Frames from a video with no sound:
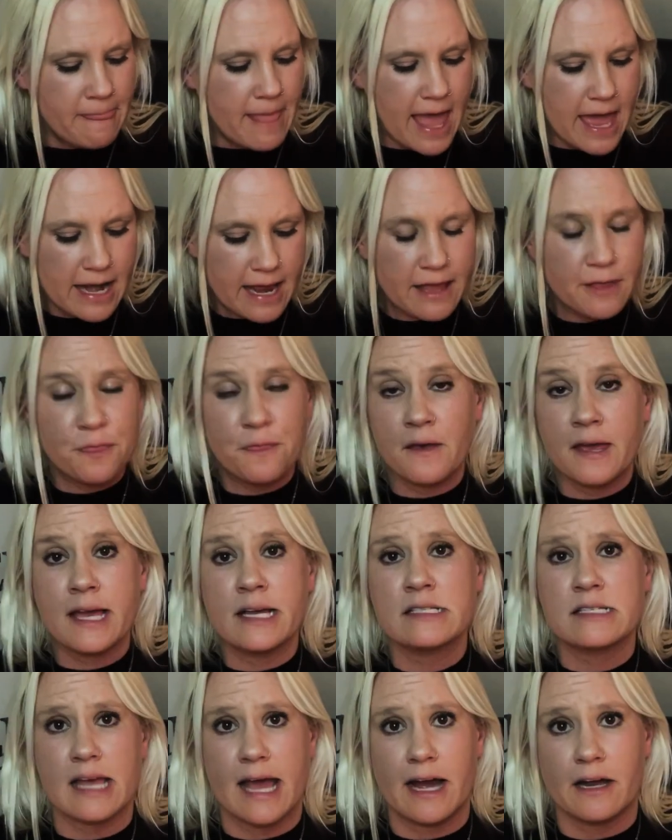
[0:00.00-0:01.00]
And I think
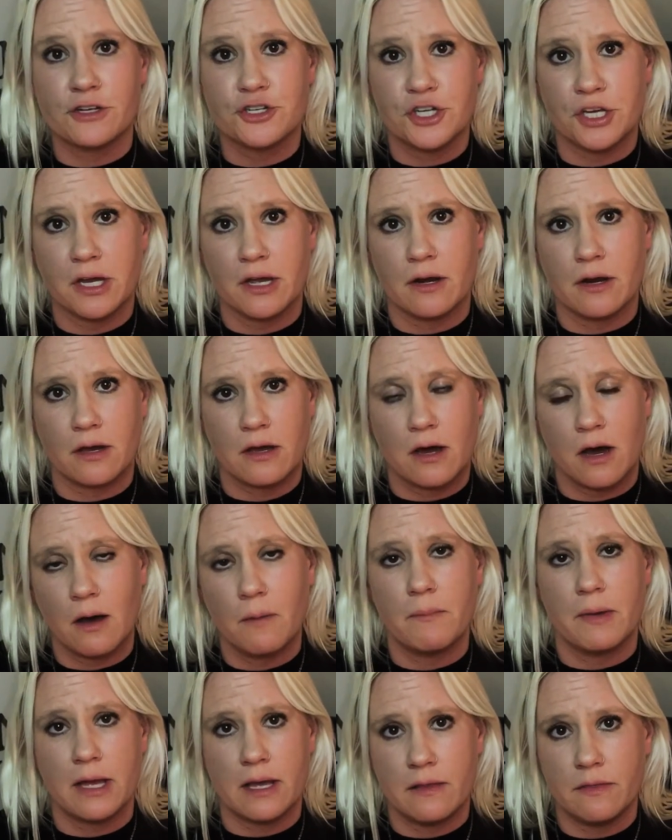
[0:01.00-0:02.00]
it's actually going to
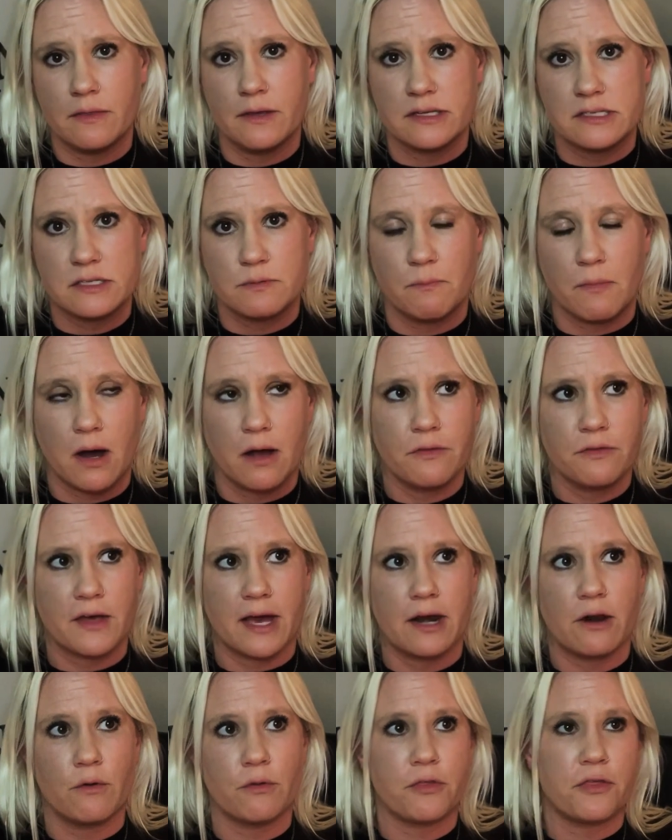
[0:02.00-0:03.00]
come in this month.
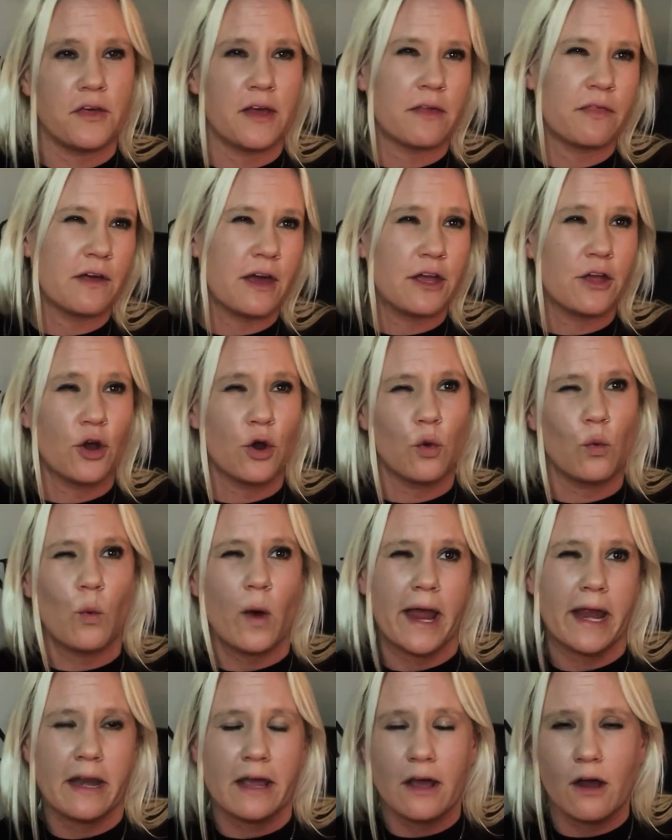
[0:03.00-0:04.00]
I don't think that you're
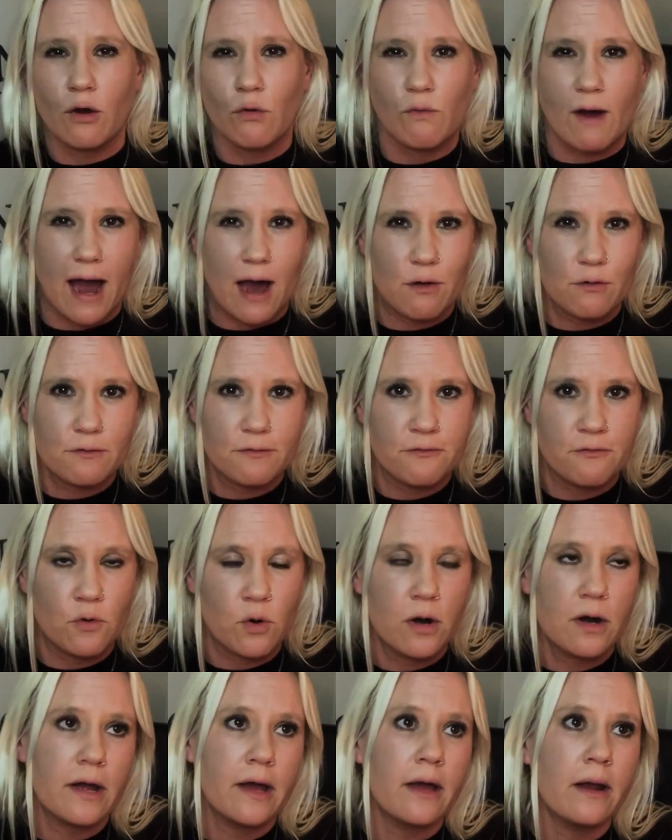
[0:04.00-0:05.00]
waiting around
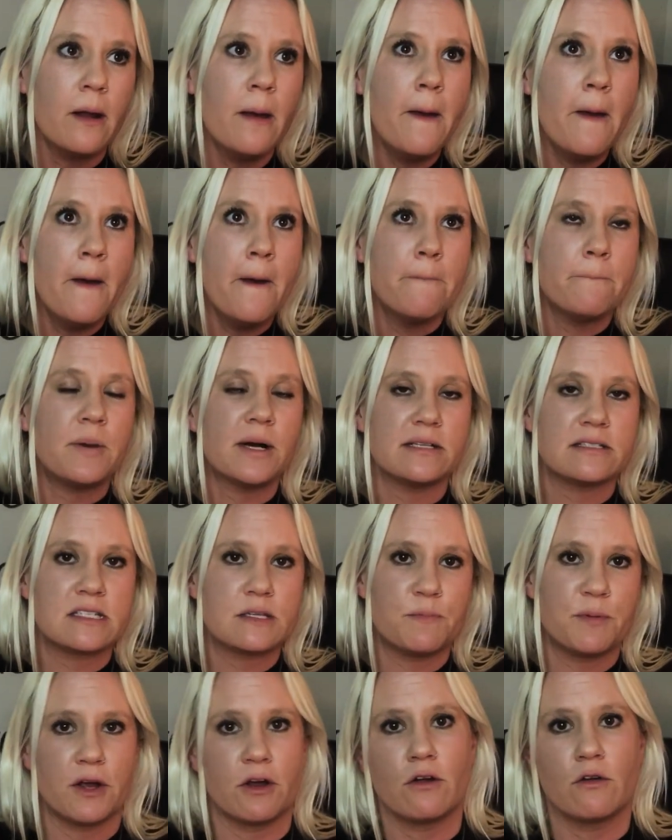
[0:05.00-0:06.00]
for it, but
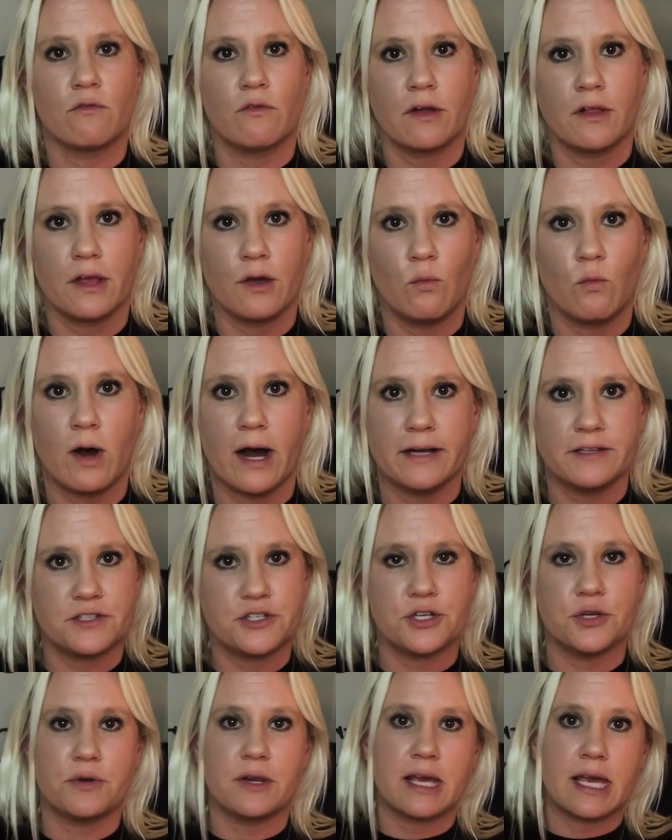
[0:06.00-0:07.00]
Spirit really
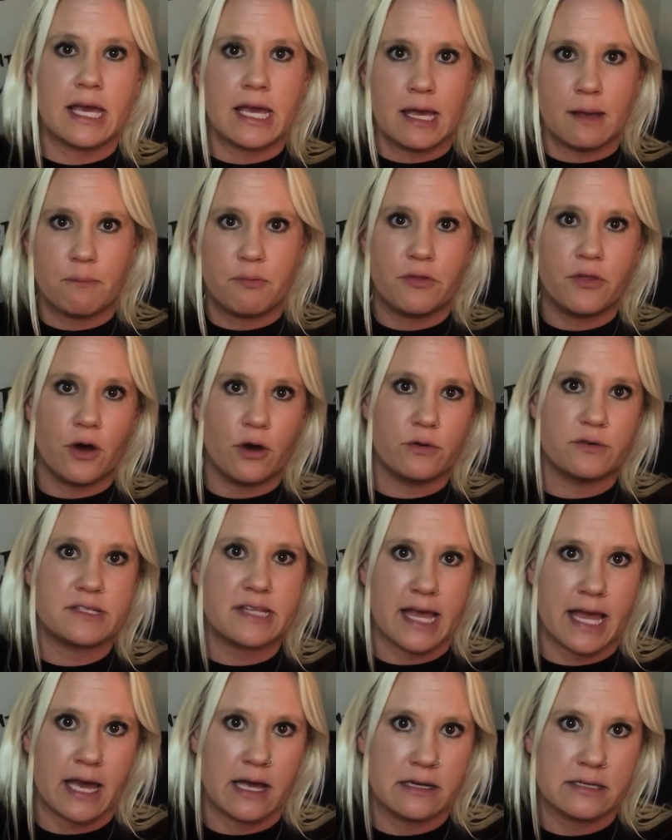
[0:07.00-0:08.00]
wants you to keep those
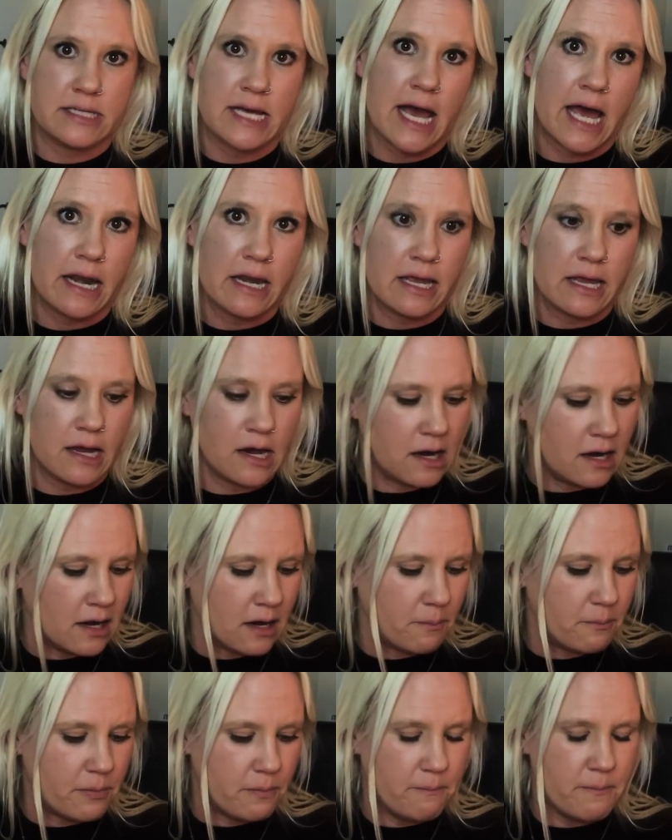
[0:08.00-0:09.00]
antennae
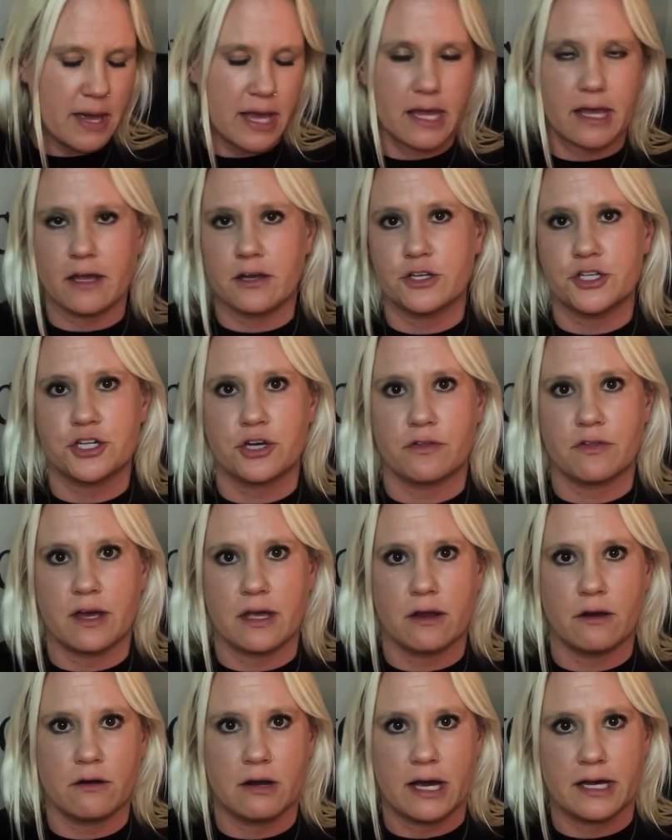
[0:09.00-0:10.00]
up, making sure
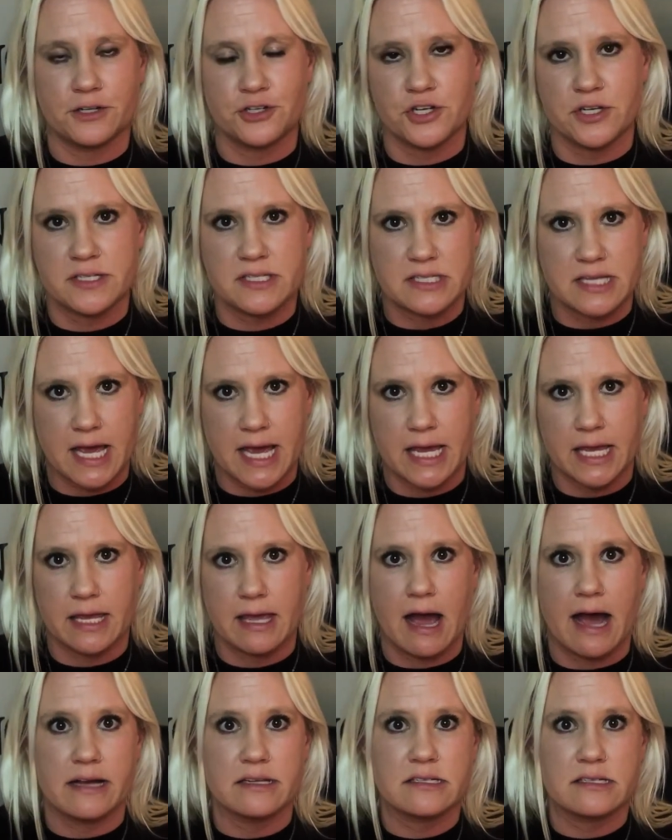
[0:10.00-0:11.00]
that you're not just saying
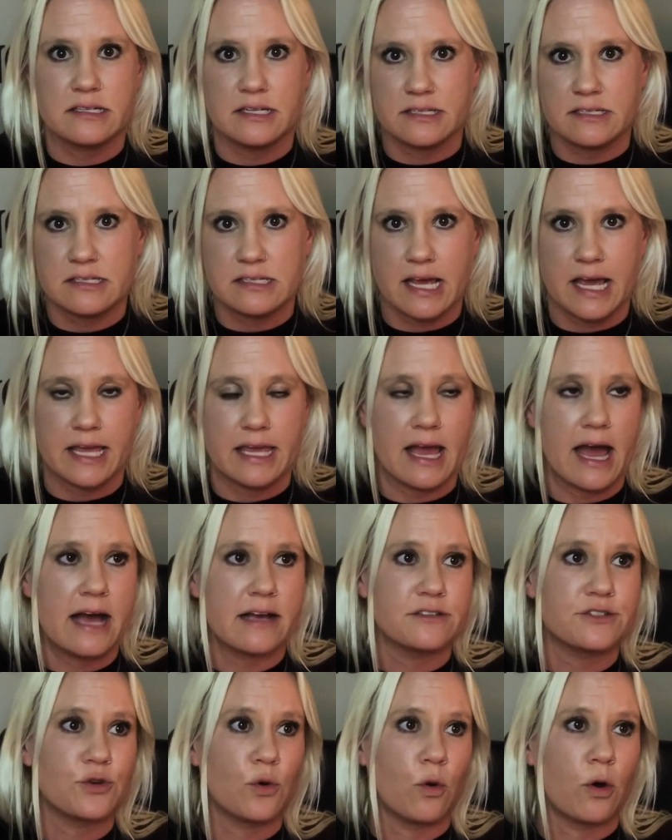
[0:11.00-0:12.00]
yes to say
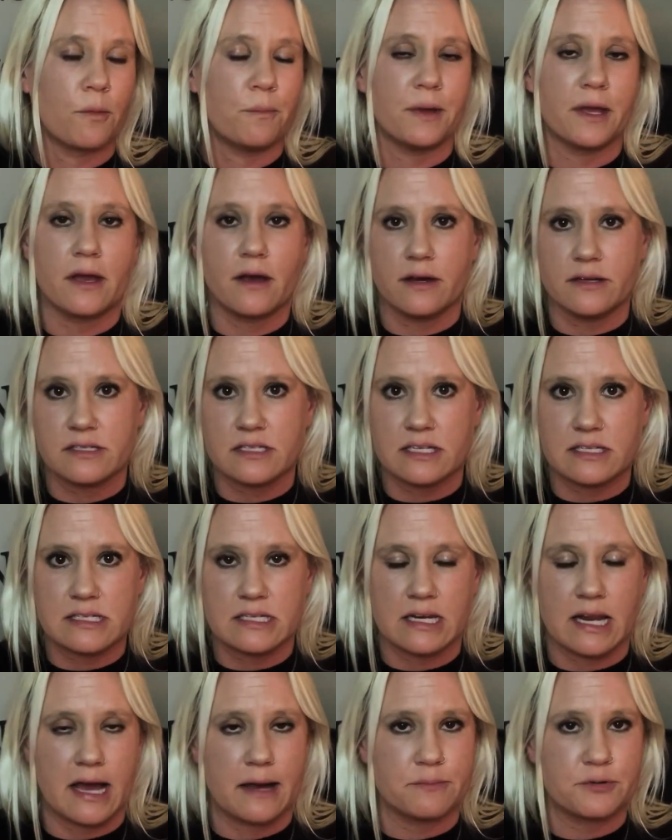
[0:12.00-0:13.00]
yes, or because it's
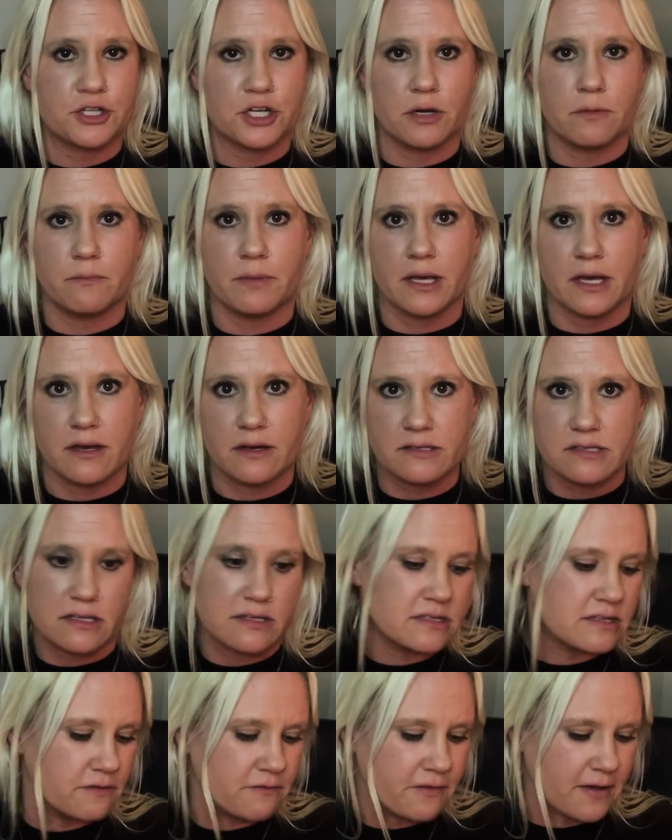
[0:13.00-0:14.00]
an option, because
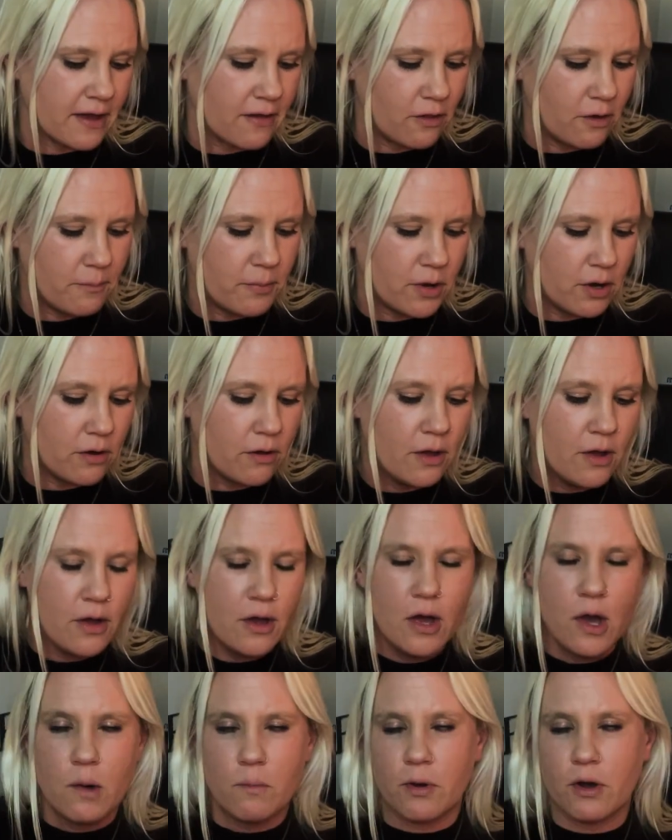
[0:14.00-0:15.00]
it's available,
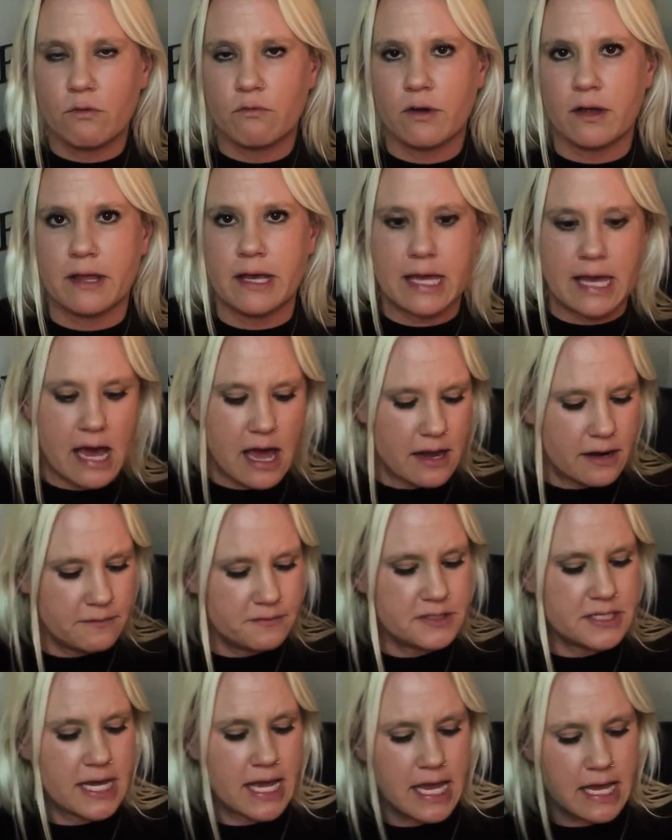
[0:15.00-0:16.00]
but really kind
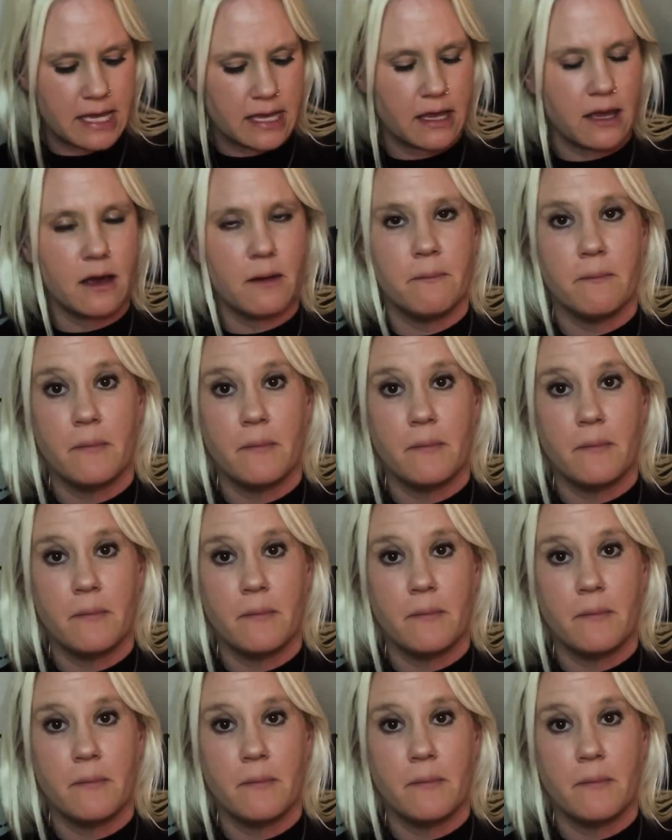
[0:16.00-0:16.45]
of taking